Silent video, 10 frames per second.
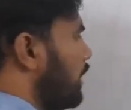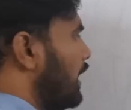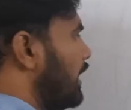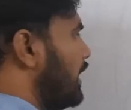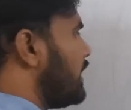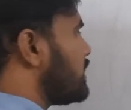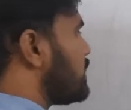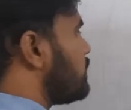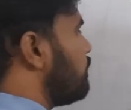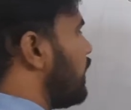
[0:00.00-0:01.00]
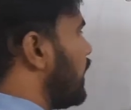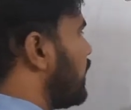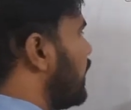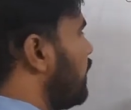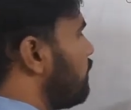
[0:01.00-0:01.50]
It is
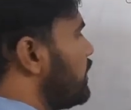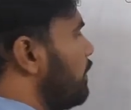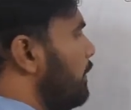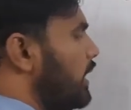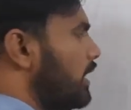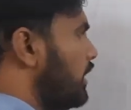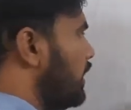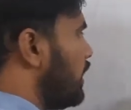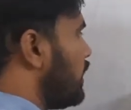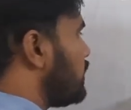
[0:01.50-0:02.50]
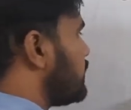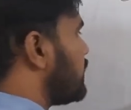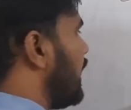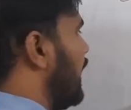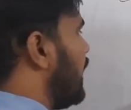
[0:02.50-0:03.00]
working with the
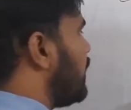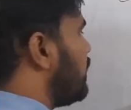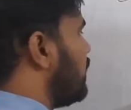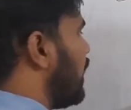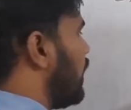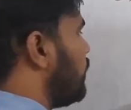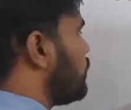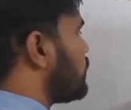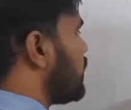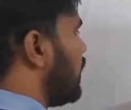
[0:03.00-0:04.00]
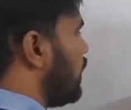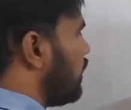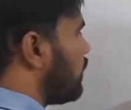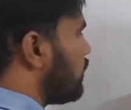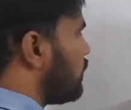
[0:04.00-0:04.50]
materials at a nanoscale.
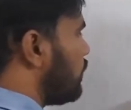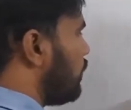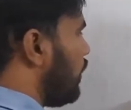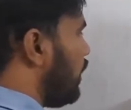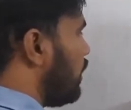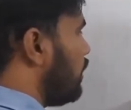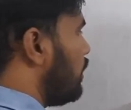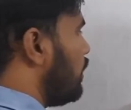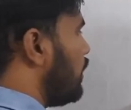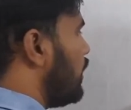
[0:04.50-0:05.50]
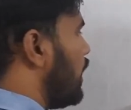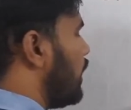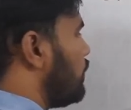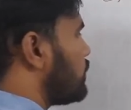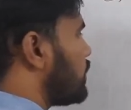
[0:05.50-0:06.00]
Okay,
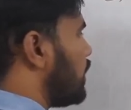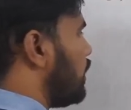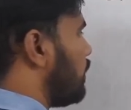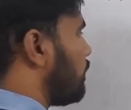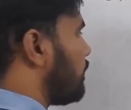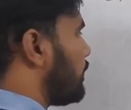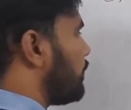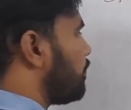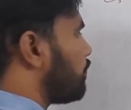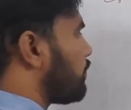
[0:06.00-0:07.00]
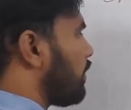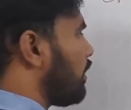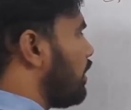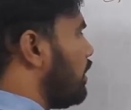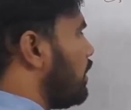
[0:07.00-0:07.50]
nanoscale.
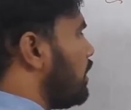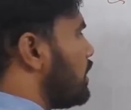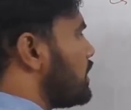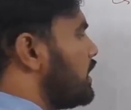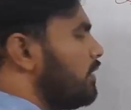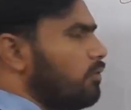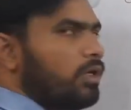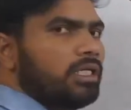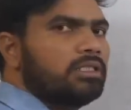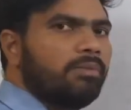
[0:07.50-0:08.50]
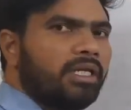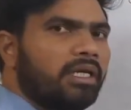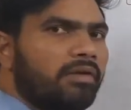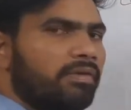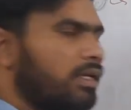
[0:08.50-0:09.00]
Then what is the
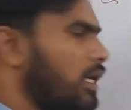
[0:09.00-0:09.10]
meaning of a